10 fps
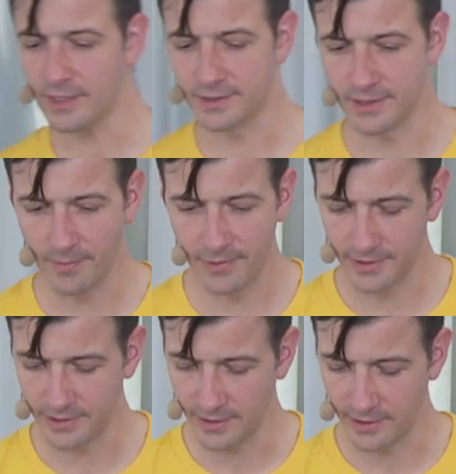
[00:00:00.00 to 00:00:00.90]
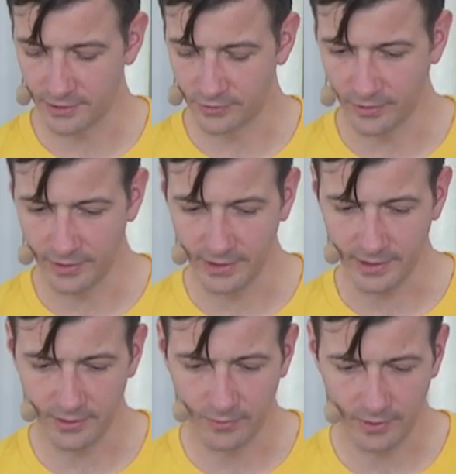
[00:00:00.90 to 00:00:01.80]
something electronic
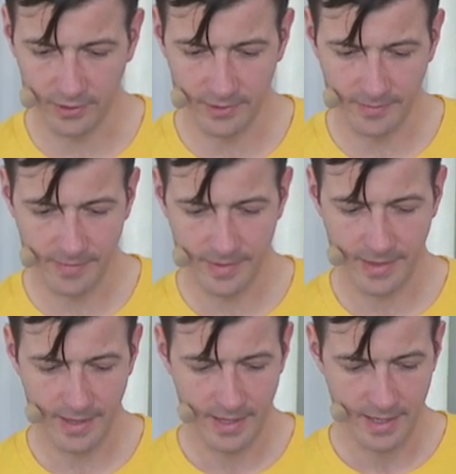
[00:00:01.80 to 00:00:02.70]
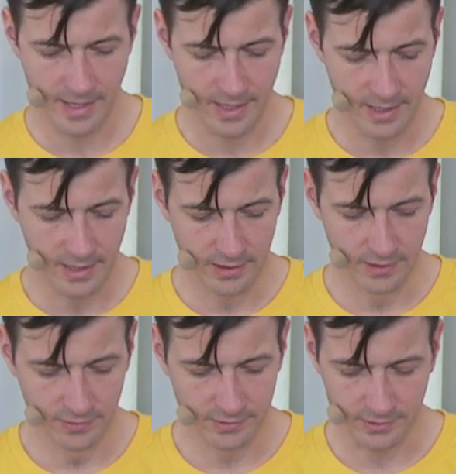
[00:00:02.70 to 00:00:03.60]
and you want to
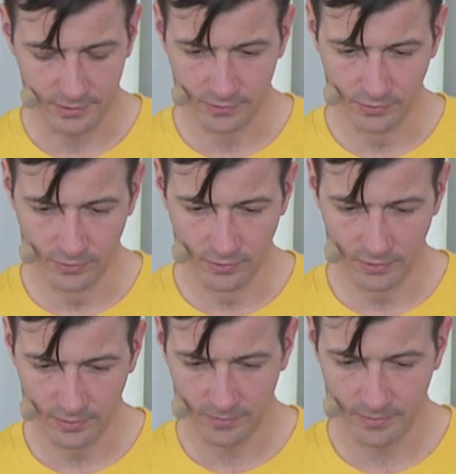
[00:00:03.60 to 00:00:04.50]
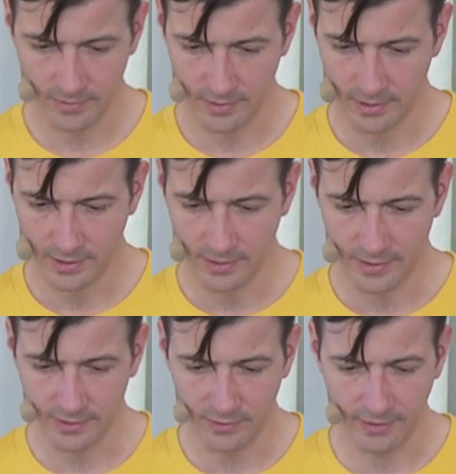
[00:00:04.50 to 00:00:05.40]
use a tool,
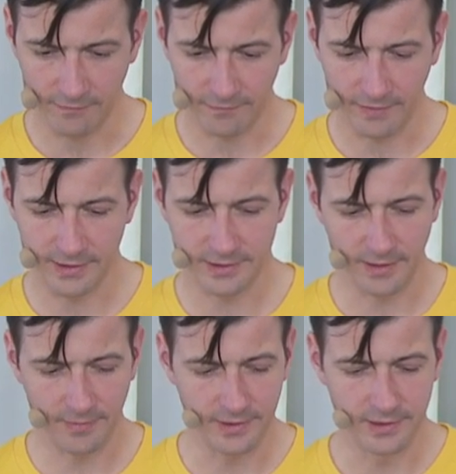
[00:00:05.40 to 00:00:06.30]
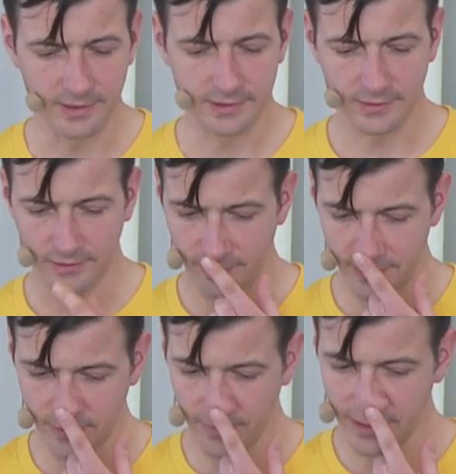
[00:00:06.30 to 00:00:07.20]
then you can find something here. It's called the
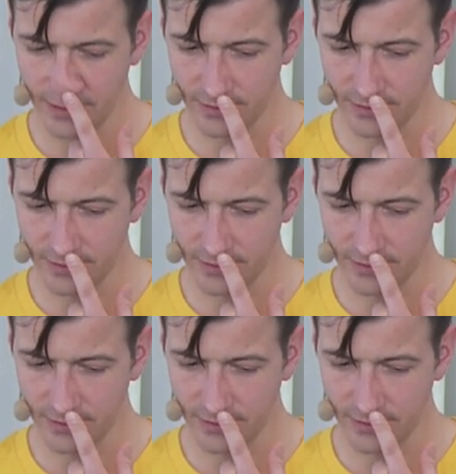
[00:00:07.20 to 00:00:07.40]
Domain